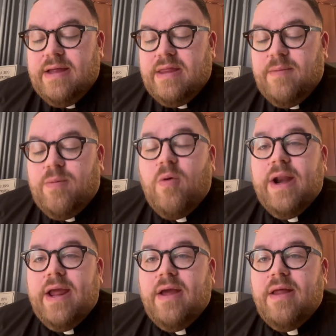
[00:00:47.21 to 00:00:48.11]

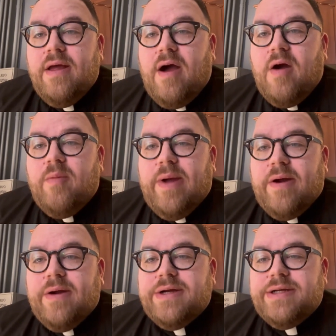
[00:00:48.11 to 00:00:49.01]
supporting our
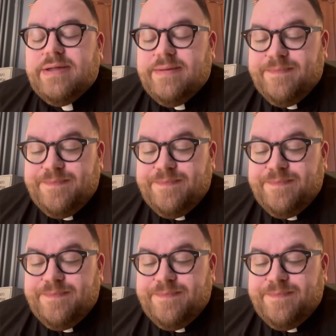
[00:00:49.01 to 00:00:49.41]
parishes.